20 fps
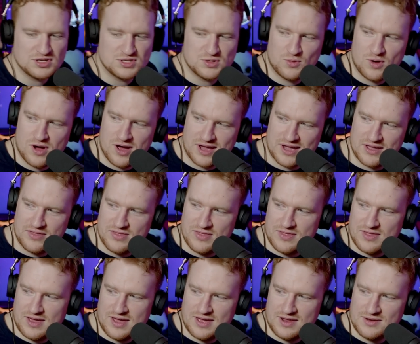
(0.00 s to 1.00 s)
want to work
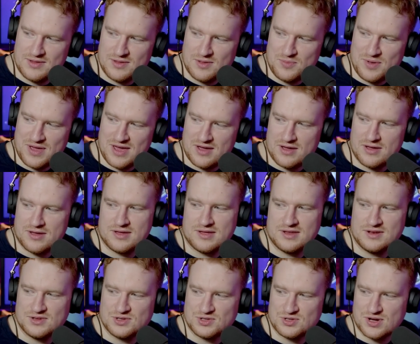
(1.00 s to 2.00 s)
in, in the beer
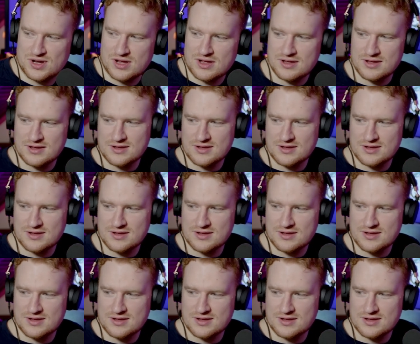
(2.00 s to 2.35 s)
industry?